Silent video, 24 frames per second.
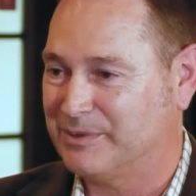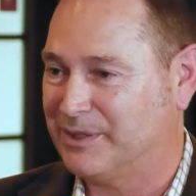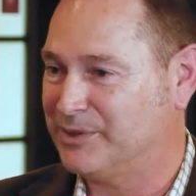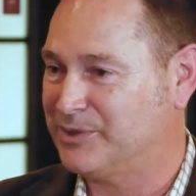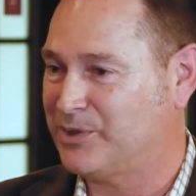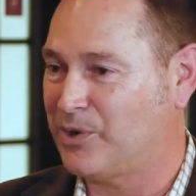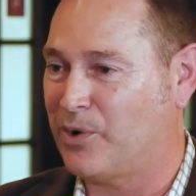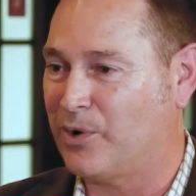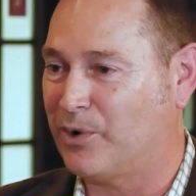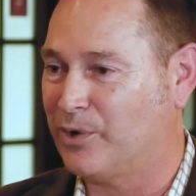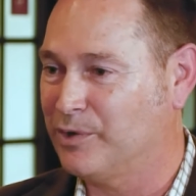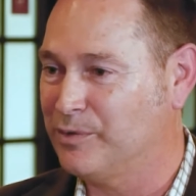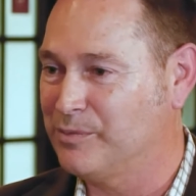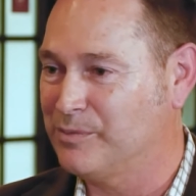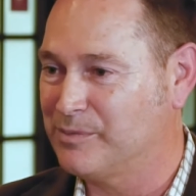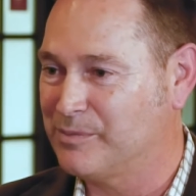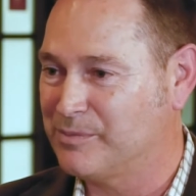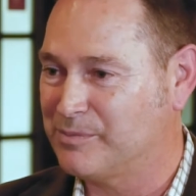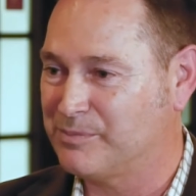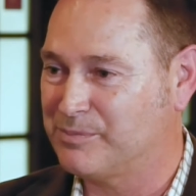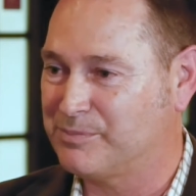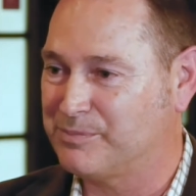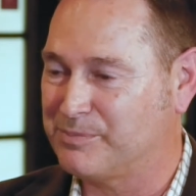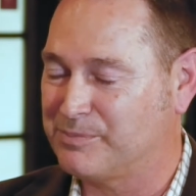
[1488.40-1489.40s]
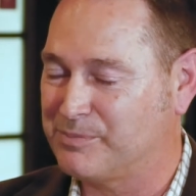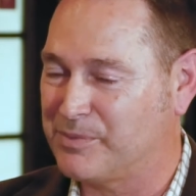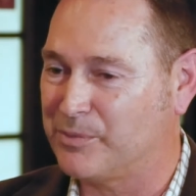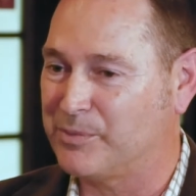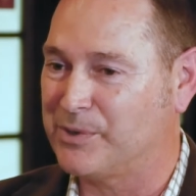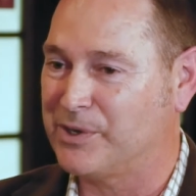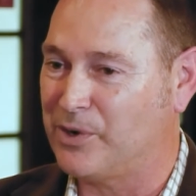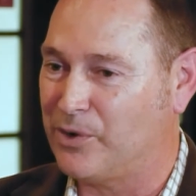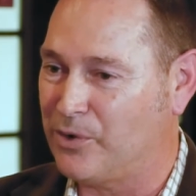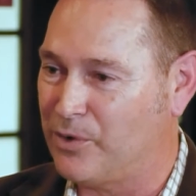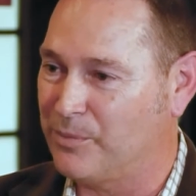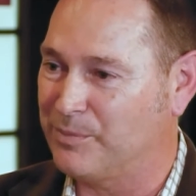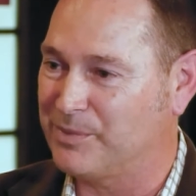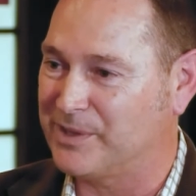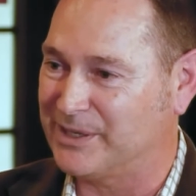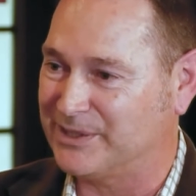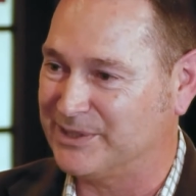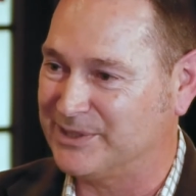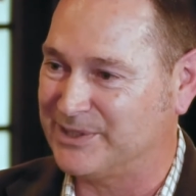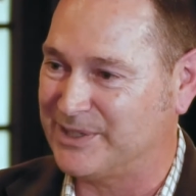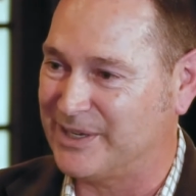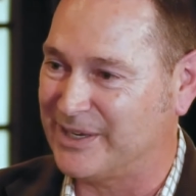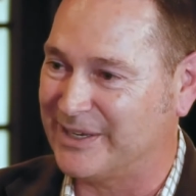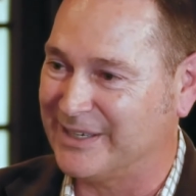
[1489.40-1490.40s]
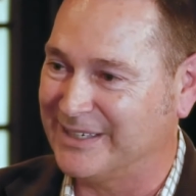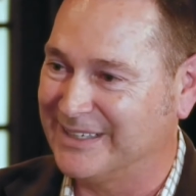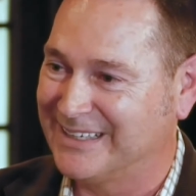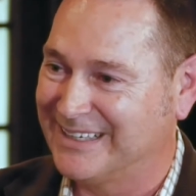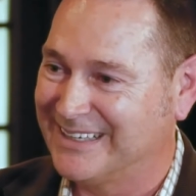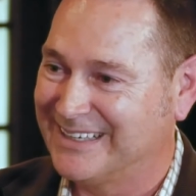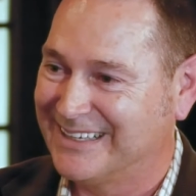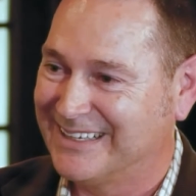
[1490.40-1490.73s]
It's hard, but we hope they stay,